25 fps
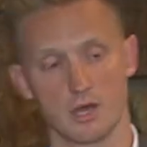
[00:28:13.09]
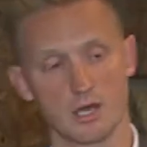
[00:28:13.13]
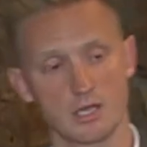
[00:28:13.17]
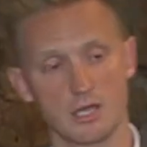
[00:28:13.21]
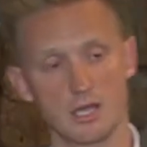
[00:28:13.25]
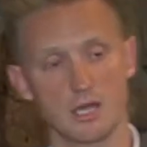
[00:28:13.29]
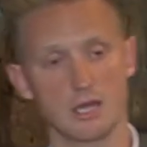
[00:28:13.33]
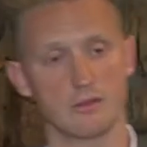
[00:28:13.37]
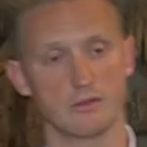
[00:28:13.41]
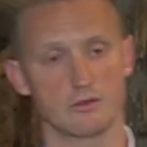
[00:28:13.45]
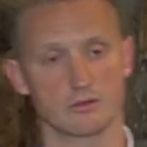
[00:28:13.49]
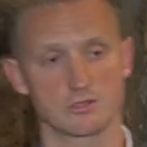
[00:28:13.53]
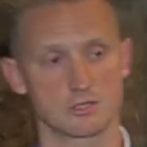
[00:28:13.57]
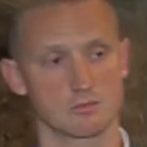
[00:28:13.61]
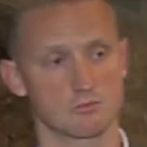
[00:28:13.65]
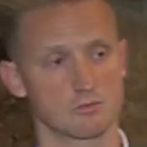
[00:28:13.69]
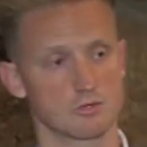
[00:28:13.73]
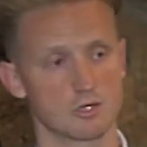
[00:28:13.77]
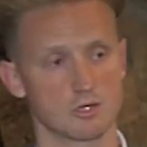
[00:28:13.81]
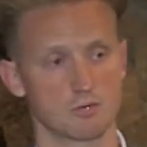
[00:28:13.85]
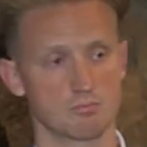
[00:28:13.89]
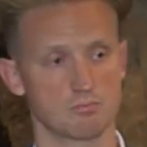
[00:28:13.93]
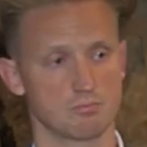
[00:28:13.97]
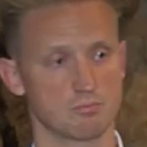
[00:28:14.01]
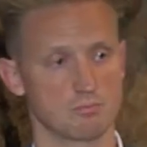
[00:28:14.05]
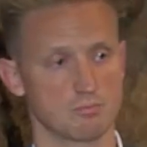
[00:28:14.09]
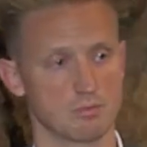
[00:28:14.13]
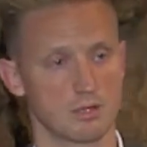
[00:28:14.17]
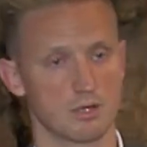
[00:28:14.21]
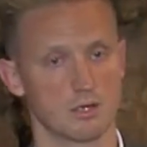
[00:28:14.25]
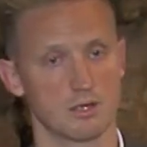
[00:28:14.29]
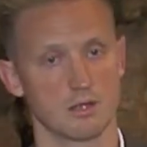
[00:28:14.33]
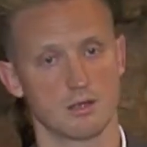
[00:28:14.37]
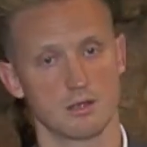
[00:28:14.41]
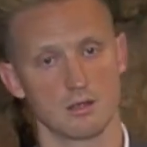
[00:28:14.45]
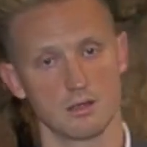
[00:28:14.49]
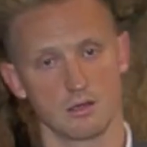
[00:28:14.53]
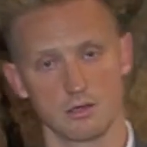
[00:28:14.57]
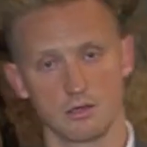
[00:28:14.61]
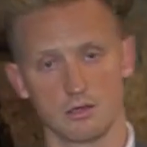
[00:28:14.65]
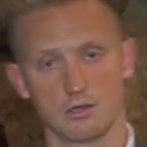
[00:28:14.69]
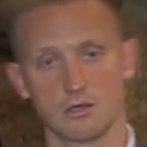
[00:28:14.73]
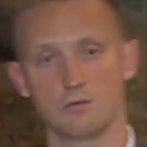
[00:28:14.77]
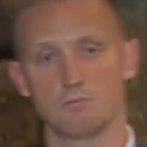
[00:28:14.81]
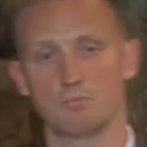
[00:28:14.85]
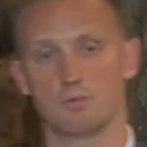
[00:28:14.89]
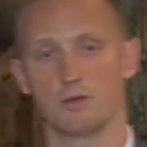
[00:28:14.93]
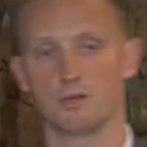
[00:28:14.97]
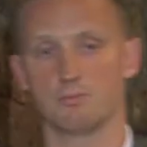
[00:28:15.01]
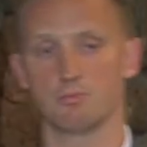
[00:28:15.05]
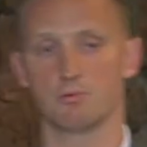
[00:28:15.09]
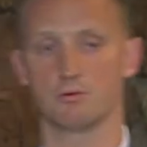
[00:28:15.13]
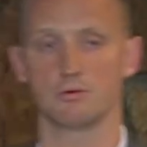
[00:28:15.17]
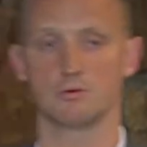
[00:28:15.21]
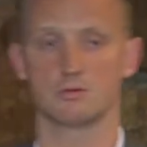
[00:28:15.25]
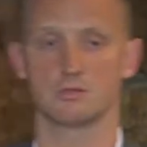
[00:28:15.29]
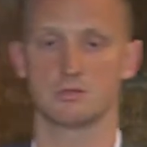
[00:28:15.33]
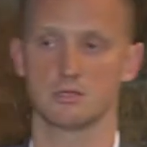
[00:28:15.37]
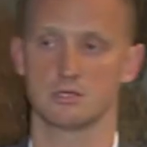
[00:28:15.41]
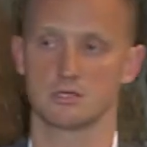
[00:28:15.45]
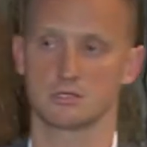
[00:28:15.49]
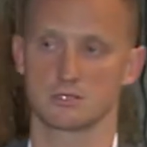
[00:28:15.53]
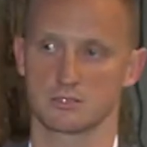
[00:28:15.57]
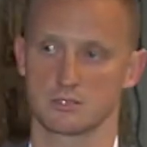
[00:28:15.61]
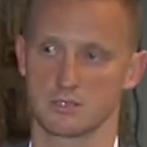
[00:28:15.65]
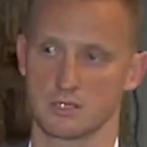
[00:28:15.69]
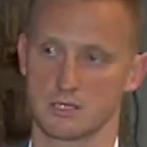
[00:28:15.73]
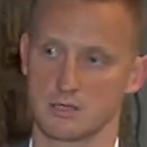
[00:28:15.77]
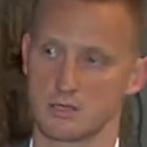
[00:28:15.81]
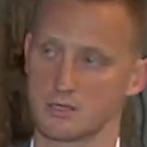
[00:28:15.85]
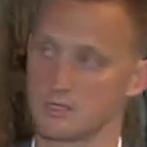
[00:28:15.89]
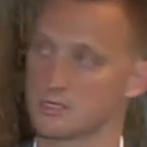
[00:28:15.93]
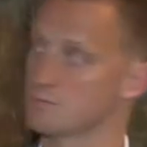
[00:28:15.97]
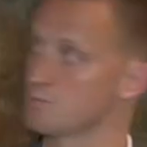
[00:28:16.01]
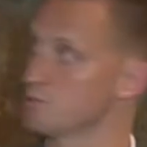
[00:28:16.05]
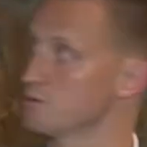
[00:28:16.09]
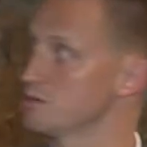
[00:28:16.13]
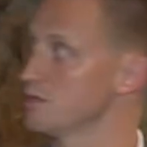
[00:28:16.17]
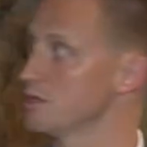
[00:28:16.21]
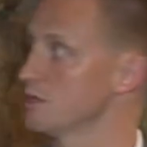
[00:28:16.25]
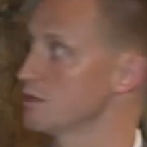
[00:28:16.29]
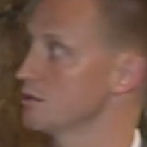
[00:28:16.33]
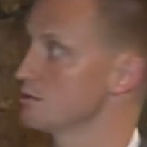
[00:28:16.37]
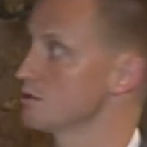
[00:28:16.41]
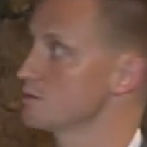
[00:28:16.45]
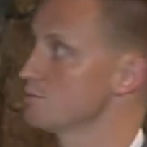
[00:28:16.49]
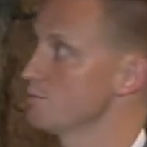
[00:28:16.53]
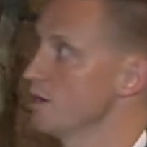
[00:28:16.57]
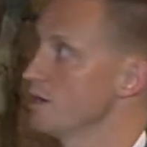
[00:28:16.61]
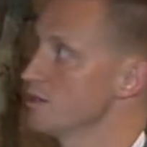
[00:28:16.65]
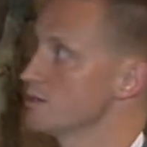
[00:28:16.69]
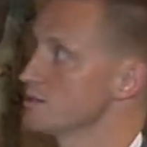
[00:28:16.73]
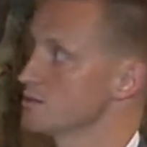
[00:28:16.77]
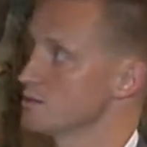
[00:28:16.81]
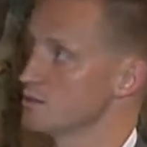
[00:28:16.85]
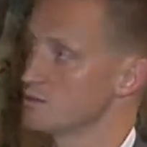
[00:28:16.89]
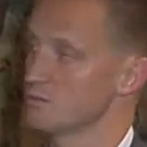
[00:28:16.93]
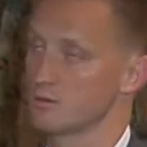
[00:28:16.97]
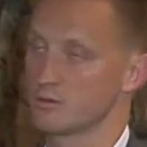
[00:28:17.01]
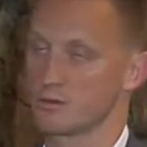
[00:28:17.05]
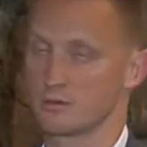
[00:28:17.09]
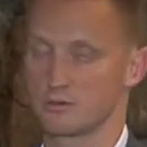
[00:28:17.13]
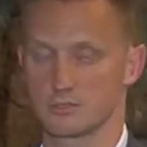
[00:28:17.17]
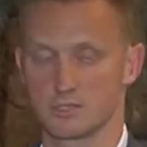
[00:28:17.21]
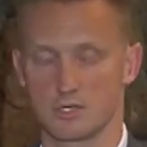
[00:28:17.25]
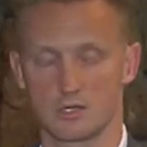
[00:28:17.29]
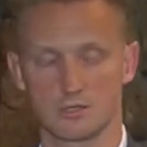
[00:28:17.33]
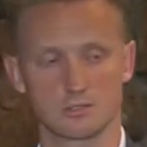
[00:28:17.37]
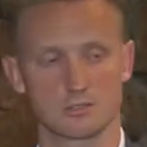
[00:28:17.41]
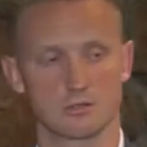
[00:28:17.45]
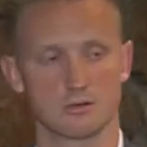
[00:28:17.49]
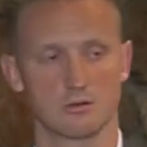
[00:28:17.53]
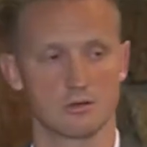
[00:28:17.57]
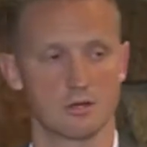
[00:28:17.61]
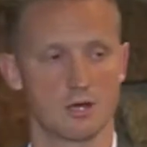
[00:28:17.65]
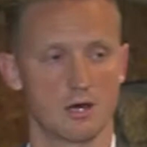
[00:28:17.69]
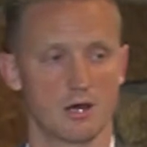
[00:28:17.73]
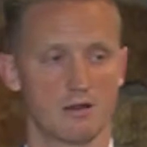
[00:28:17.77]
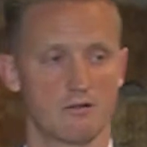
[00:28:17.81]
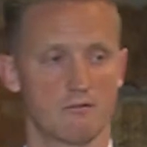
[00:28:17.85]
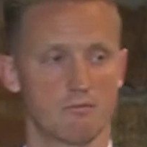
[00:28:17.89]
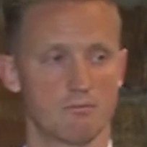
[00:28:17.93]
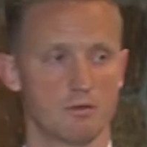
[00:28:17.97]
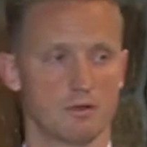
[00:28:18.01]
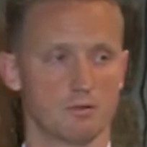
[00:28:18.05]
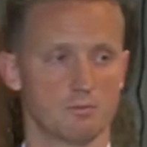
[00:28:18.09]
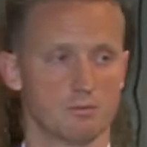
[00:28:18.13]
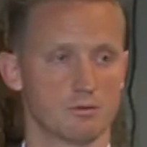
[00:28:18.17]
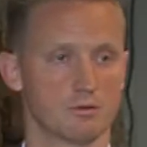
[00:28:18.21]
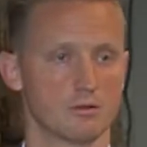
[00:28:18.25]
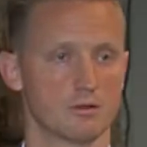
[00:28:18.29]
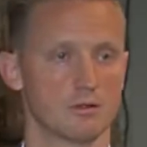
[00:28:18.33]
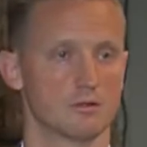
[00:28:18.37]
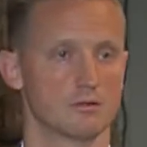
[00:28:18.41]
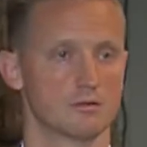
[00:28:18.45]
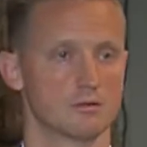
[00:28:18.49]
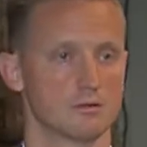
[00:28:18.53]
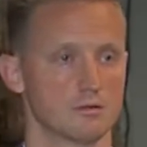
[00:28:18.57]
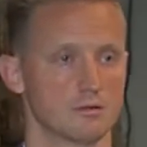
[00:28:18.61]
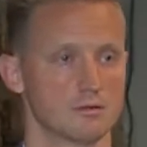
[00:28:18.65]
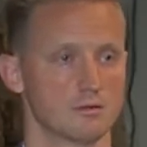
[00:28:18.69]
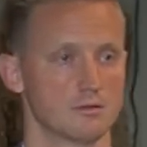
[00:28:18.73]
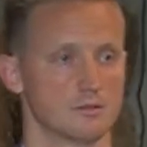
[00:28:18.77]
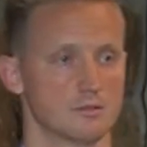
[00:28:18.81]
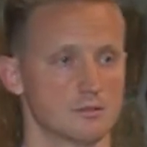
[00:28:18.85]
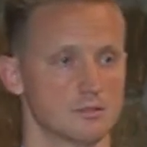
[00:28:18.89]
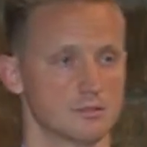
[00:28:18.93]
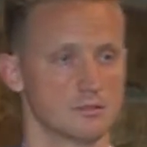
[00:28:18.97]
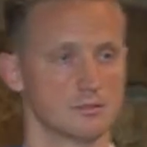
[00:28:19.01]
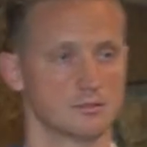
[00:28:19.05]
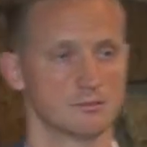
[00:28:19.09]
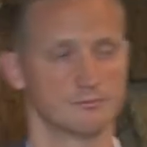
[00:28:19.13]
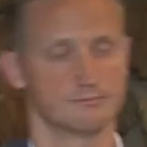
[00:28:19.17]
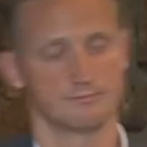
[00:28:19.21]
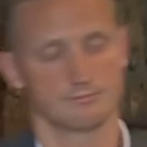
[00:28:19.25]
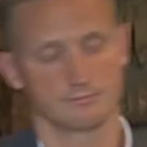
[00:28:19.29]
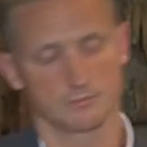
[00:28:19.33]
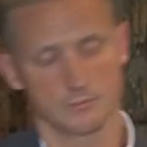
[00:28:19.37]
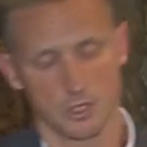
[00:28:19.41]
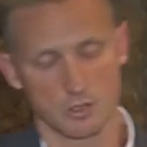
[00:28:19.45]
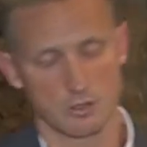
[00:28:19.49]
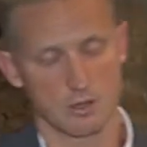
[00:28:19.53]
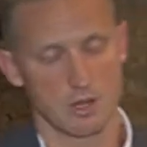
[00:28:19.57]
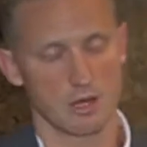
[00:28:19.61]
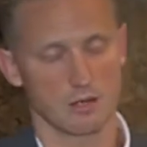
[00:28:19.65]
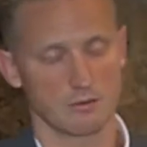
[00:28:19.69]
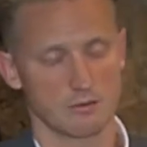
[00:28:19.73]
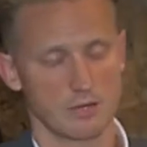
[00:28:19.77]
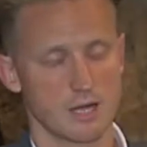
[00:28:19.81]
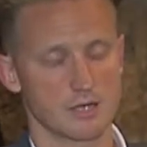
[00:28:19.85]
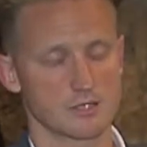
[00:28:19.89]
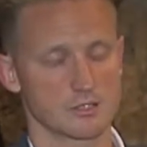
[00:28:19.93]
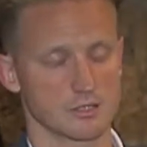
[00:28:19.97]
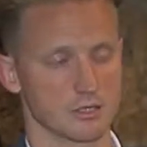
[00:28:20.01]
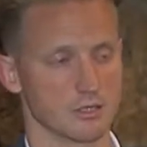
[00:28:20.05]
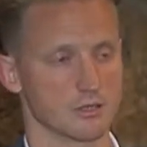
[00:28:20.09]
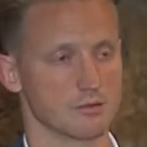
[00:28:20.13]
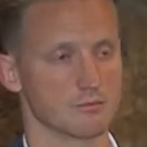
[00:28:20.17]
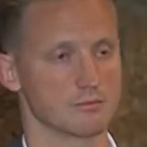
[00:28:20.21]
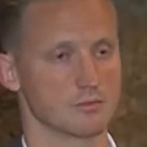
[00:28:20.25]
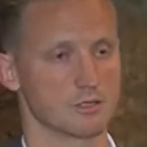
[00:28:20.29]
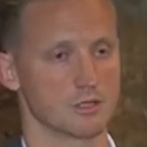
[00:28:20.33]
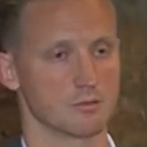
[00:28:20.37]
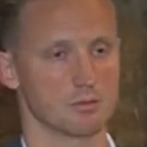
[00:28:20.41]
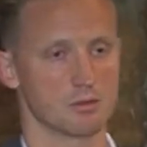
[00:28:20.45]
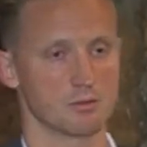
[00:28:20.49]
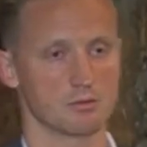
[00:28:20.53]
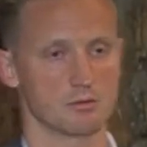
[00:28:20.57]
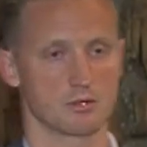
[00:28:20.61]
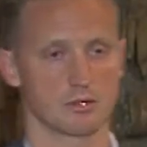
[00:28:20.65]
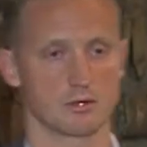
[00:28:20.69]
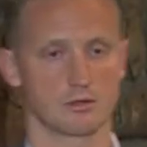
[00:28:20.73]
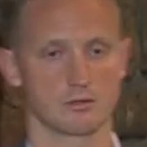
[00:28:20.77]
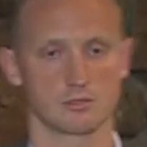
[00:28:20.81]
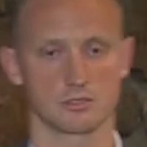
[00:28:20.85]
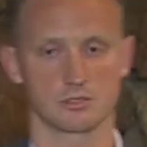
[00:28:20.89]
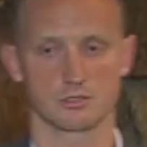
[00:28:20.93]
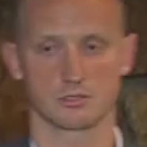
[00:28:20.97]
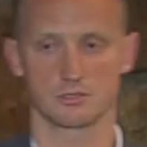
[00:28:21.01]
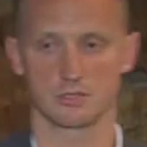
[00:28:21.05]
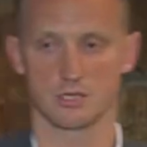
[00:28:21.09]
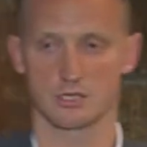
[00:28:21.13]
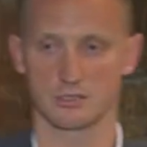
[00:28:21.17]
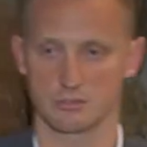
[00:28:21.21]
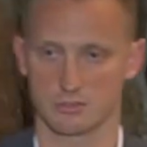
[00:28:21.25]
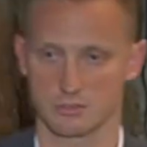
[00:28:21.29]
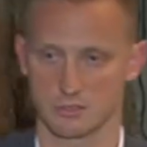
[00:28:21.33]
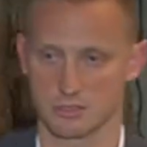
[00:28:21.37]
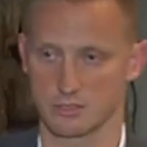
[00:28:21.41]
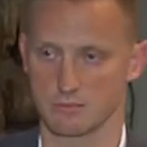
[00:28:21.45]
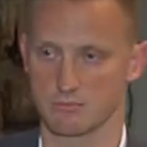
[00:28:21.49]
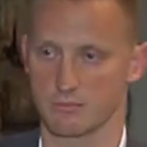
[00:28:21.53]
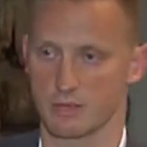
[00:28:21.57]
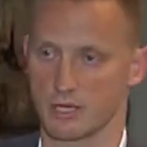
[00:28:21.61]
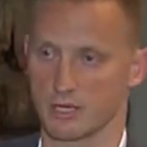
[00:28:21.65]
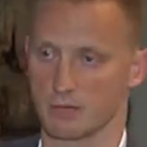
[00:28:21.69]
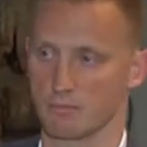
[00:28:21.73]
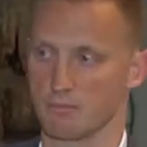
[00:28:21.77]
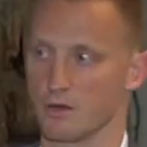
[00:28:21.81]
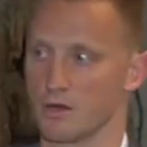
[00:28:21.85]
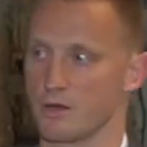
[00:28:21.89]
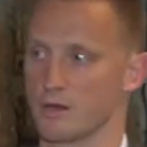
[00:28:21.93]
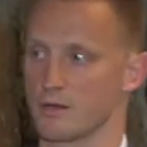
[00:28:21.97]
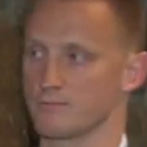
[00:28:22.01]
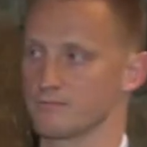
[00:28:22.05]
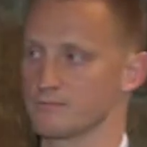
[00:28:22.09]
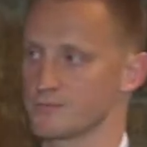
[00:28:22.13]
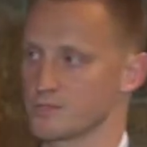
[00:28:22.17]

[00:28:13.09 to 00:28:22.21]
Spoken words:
Again, there's some good people in this particular space too, but there's also a lot of people that are not as good. People that are just interested in making money.